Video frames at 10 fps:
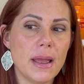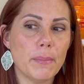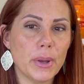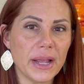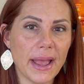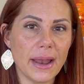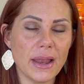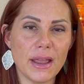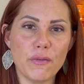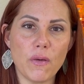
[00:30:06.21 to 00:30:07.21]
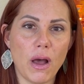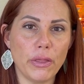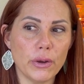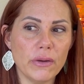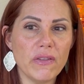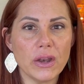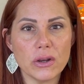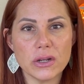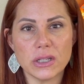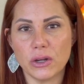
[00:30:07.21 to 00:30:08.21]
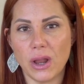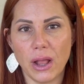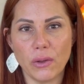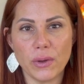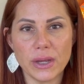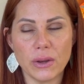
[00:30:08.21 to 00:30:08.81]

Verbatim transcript: But again, if other vendors are not going